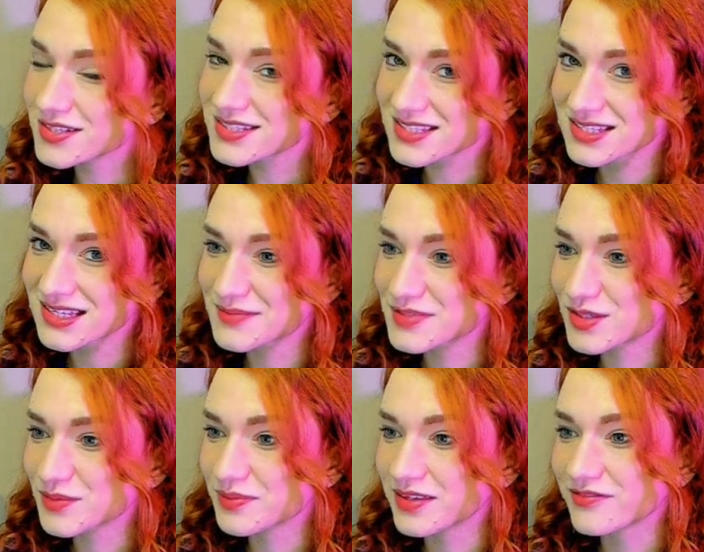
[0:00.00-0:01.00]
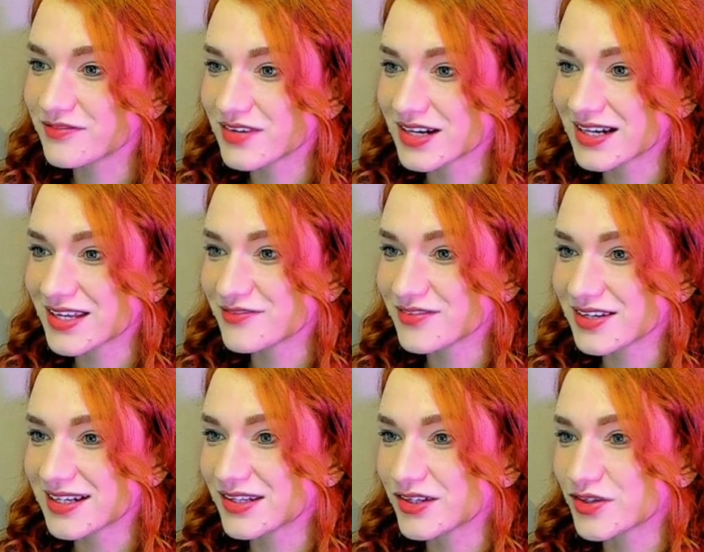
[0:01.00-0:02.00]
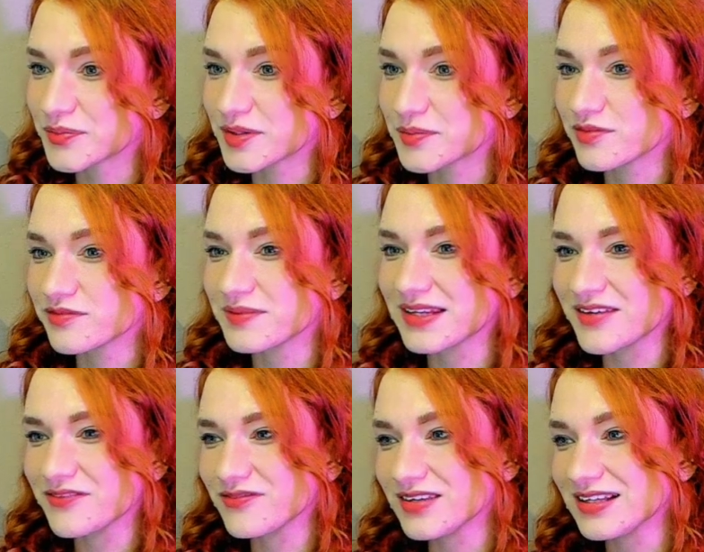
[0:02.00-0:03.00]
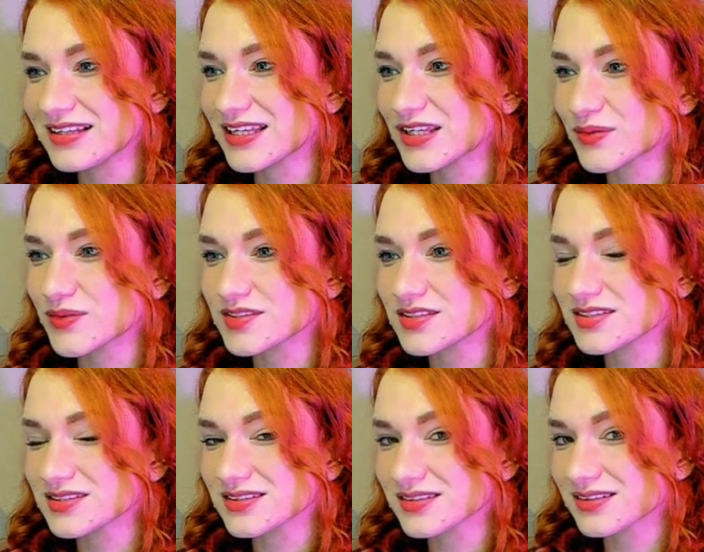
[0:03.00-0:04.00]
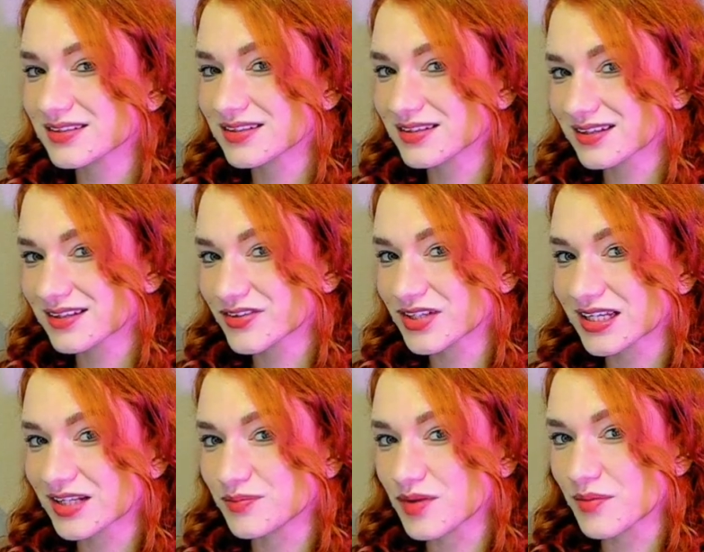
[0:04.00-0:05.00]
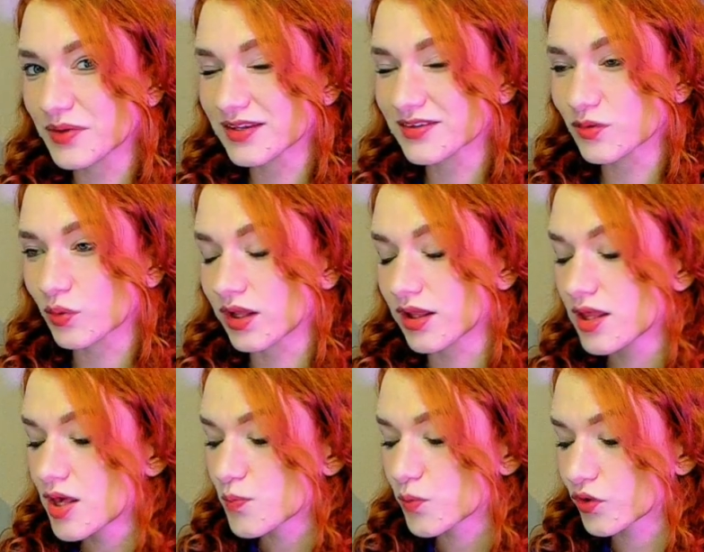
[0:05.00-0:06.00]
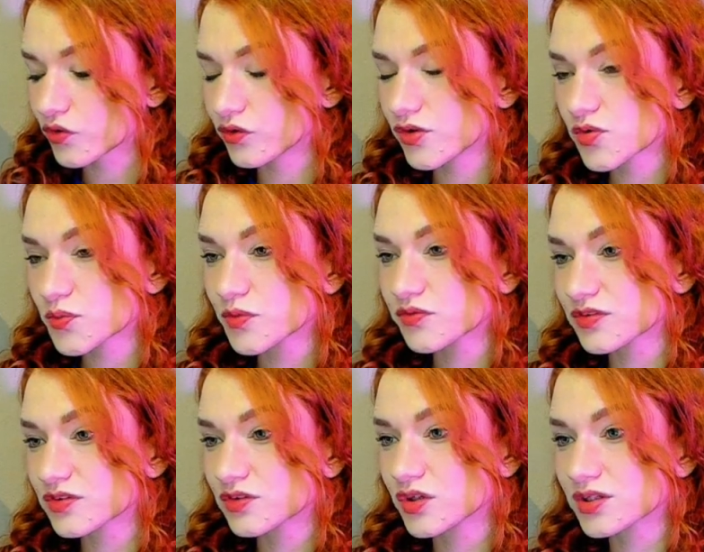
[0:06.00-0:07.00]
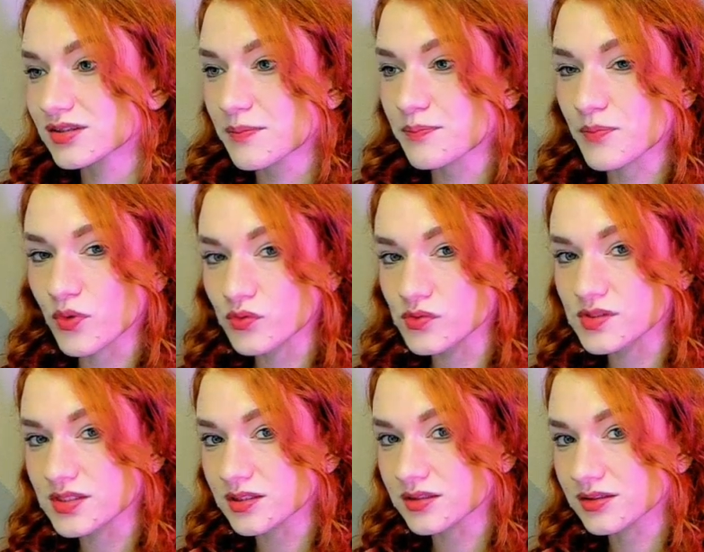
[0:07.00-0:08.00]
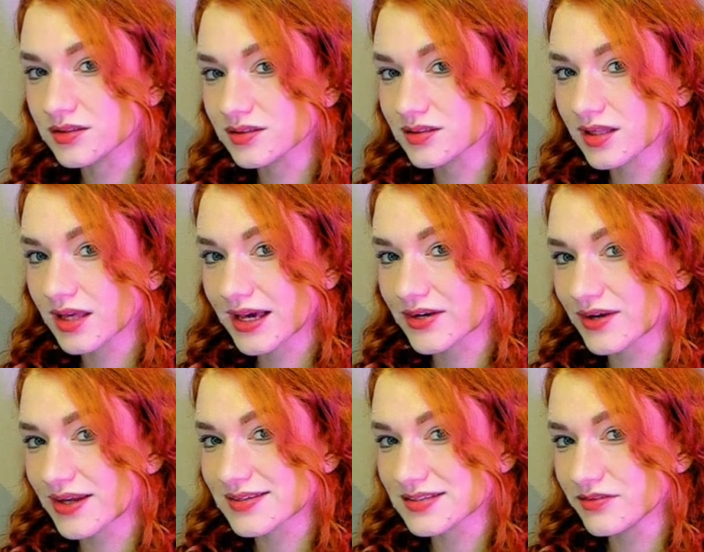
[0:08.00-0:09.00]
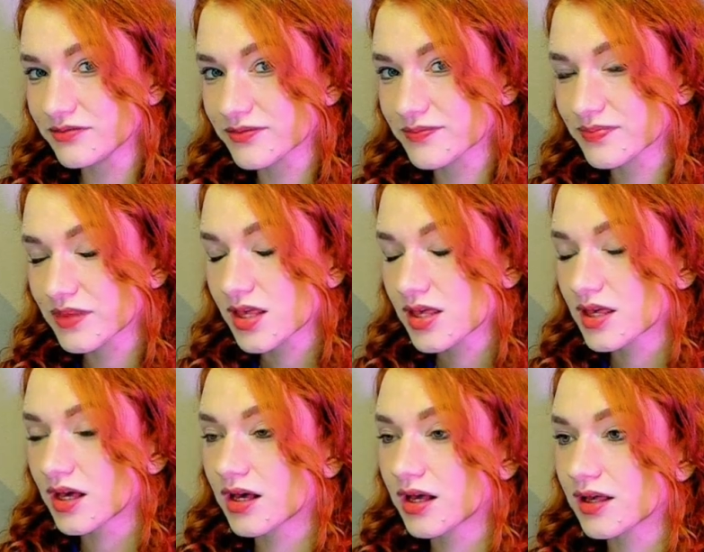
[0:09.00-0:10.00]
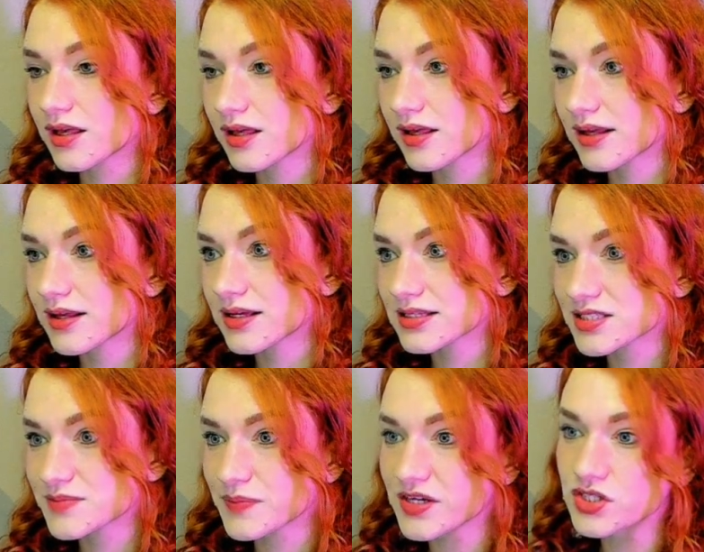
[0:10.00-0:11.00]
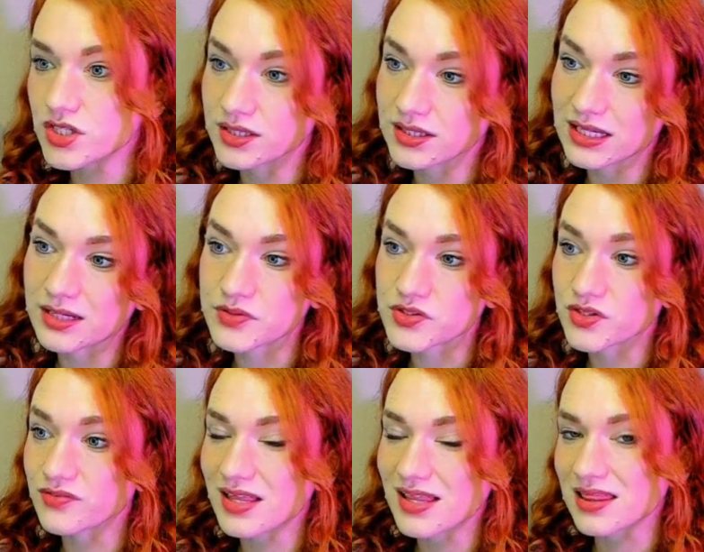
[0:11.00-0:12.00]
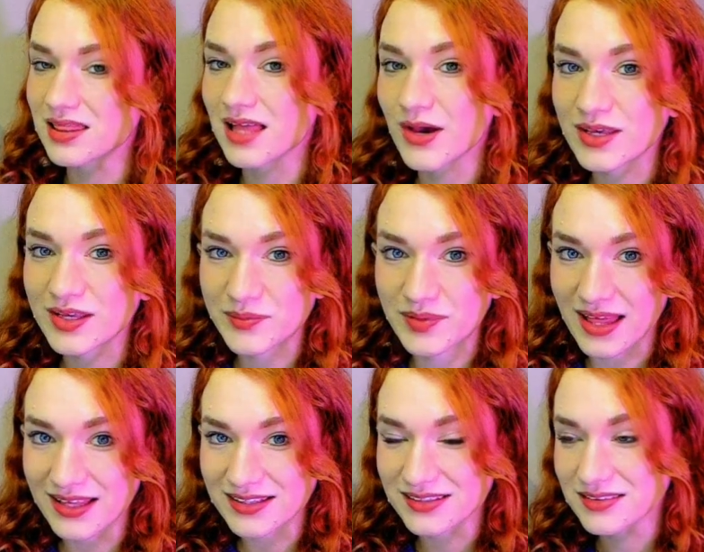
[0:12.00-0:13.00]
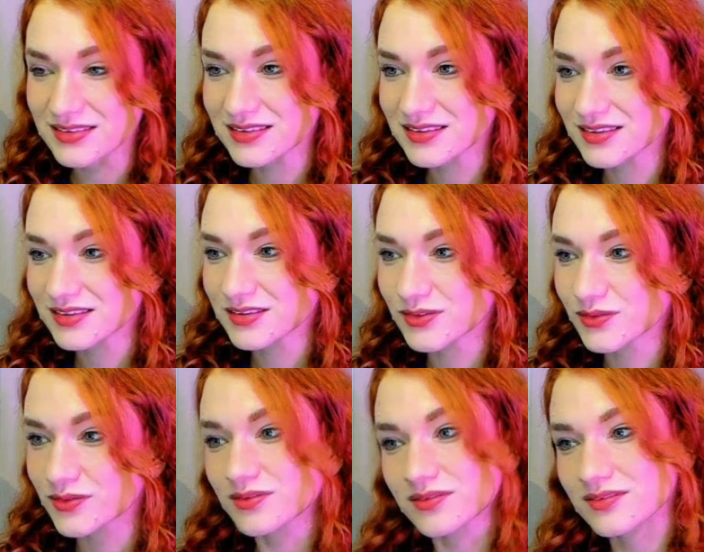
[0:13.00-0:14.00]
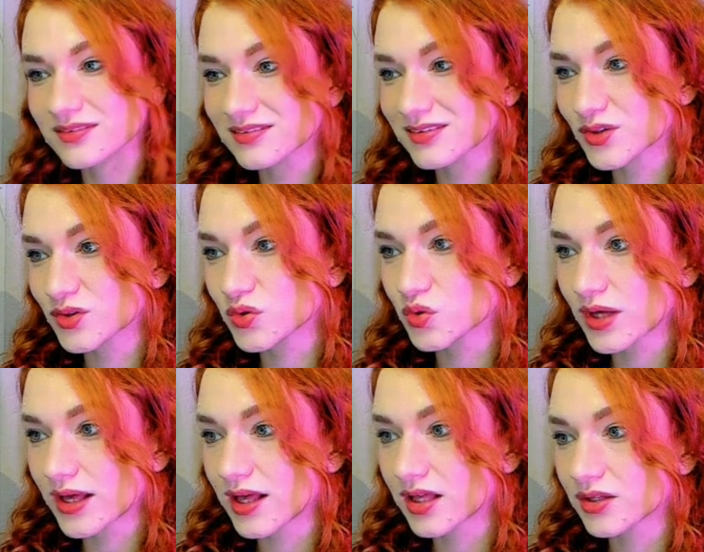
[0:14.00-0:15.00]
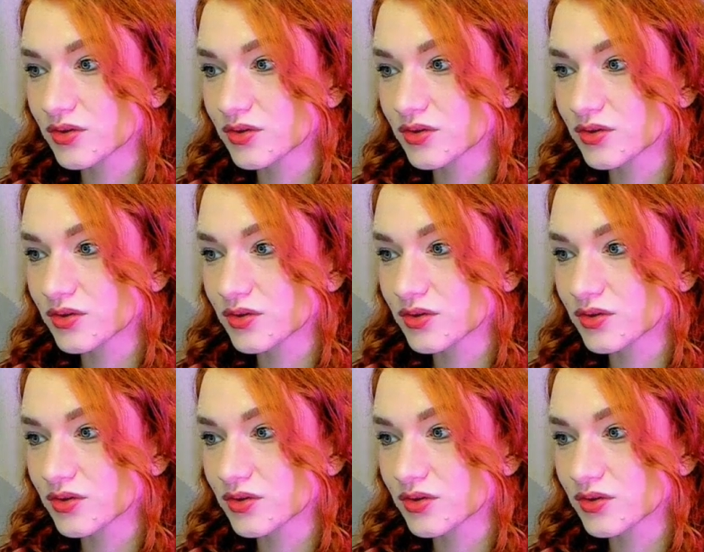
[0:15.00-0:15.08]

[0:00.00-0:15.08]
also seems to be a very, very normal move, but I feel it was critical moment as well, because this move is not the most aggressive, especially in terms of allowing black to do